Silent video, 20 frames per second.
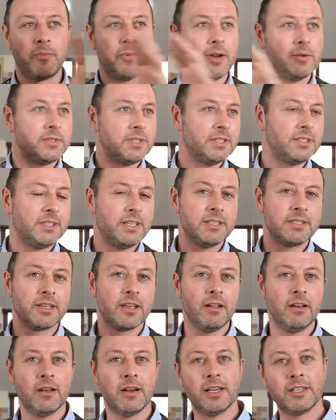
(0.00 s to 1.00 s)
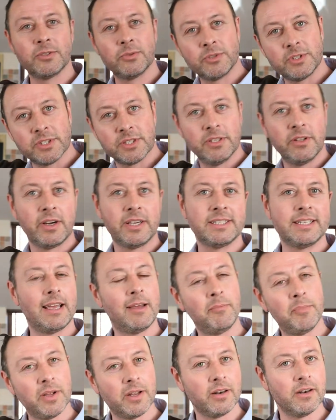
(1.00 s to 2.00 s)
Perhaps there's disco lights or just nice
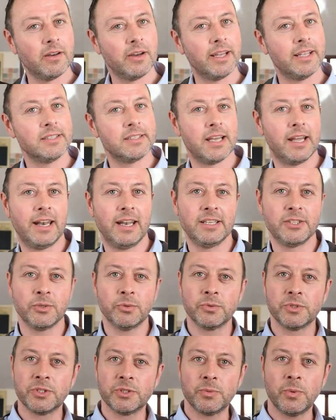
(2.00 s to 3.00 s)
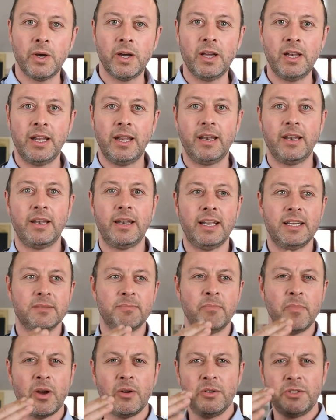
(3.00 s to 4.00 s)
ambient lights, and it's all swirling, and
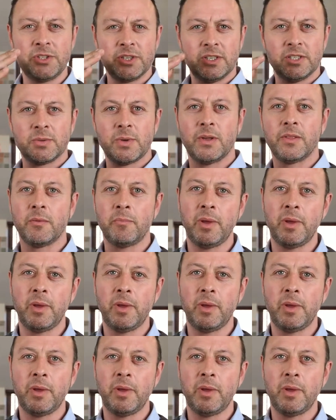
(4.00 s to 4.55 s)
there's motion as well.